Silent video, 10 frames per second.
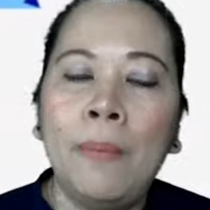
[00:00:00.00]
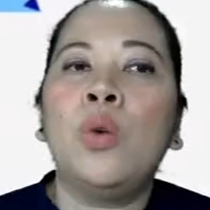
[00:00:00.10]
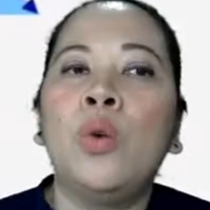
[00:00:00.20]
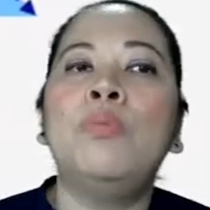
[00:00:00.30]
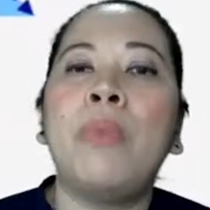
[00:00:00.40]

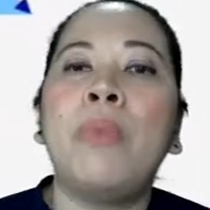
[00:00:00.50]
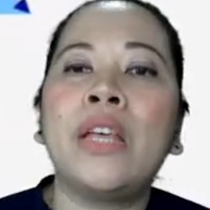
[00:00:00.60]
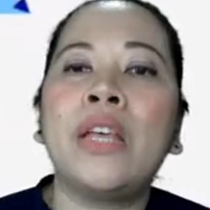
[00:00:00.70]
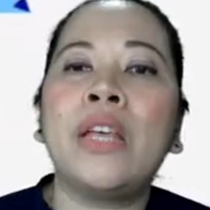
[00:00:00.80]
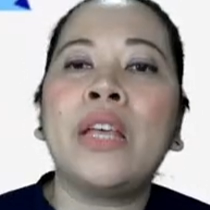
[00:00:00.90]
would
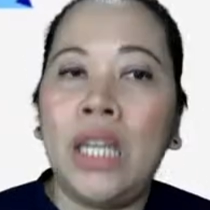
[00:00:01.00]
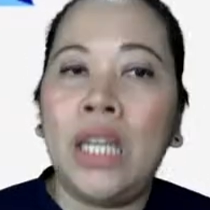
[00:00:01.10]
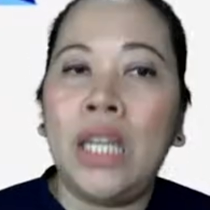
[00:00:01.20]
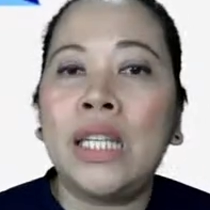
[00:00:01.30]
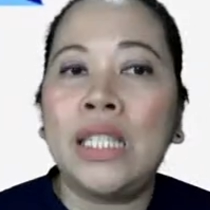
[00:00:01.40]
make your
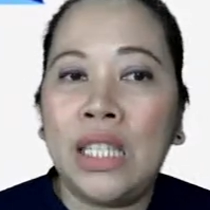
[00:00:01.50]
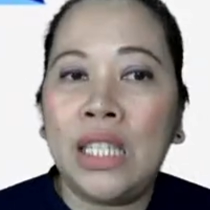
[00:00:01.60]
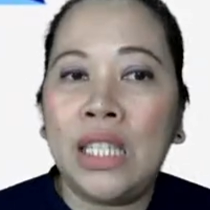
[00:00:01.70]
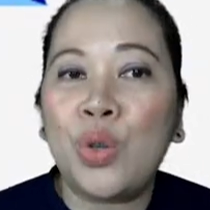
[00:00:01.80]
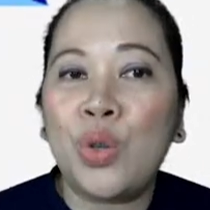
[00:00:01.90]
inequality
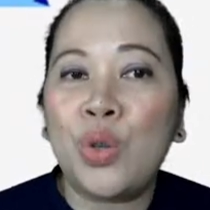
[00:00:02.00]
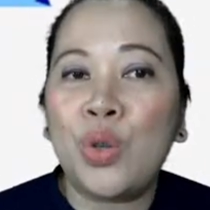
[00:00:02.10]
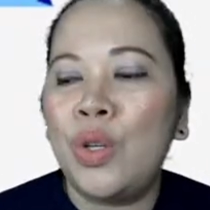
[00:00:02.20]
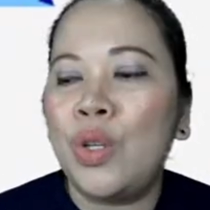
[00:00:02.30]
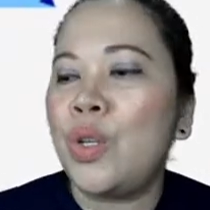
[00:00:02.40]
true.
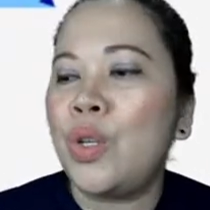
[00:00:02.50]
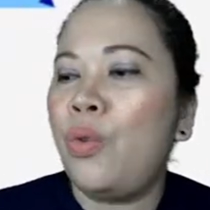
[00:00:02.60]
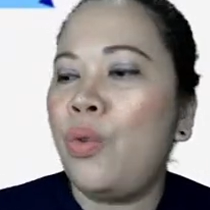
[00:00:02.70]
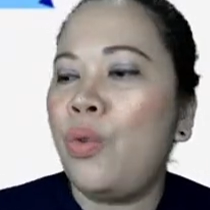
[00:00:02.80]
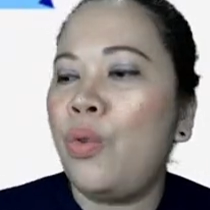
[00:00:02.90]
So
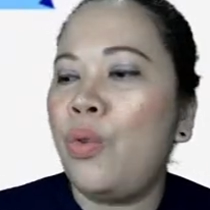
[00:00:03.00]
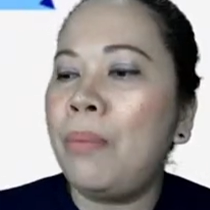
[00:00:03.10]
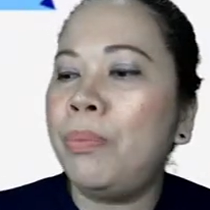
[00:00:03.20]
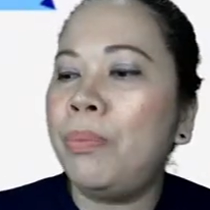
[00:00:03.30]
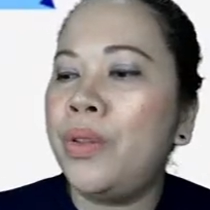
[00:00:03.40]
for
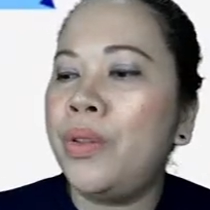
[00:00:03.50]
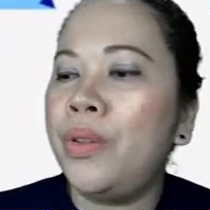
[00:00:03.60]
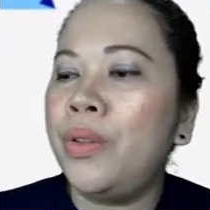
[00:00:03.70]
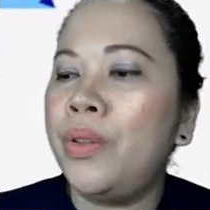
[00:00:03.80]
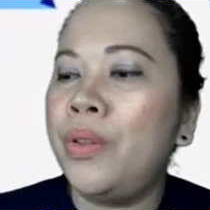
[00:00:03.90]
example,
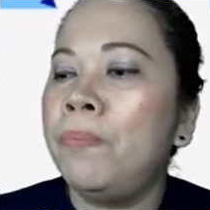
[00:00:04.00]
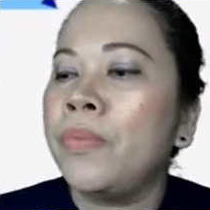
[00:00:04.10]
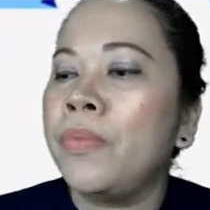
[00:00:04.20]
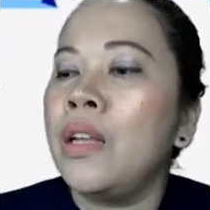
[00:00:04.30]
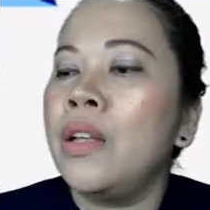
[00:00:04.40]
this one,
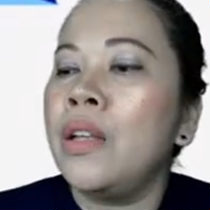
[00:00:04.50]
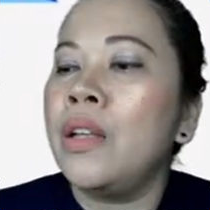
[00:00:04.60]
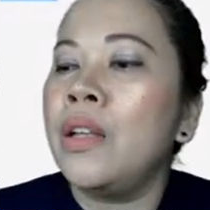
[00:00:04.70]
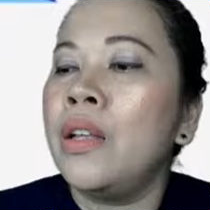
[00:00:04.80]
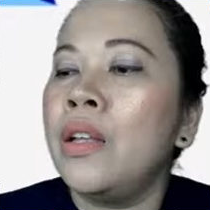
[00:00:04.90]

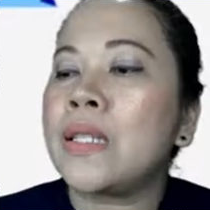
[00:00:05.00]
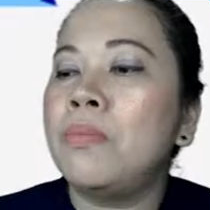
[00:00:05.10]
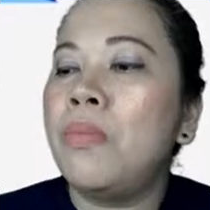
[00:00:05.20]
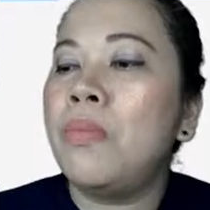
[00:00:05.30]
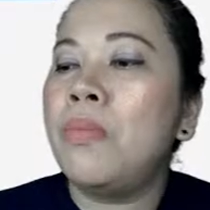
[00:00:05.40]
3x
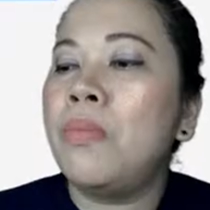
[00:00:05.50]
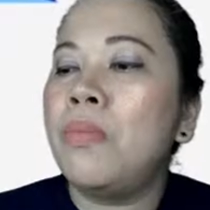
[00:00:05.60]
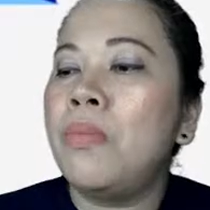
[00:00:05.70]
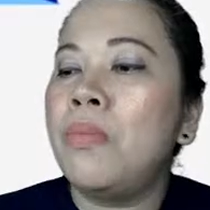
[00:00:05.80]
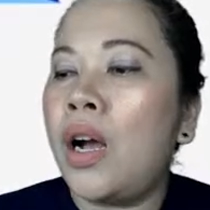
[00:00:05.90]
minus
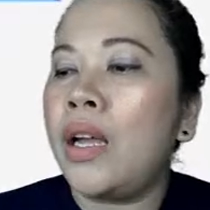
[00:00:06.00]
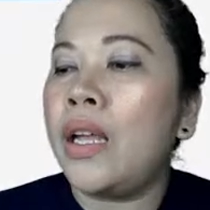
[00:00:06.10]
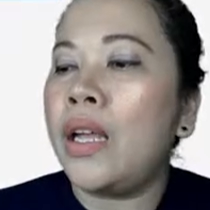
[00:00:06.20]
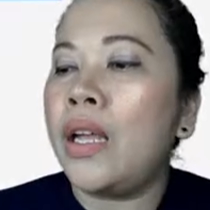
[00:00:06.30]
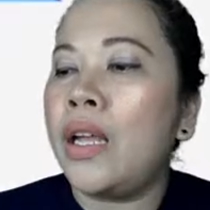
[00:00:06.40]
y,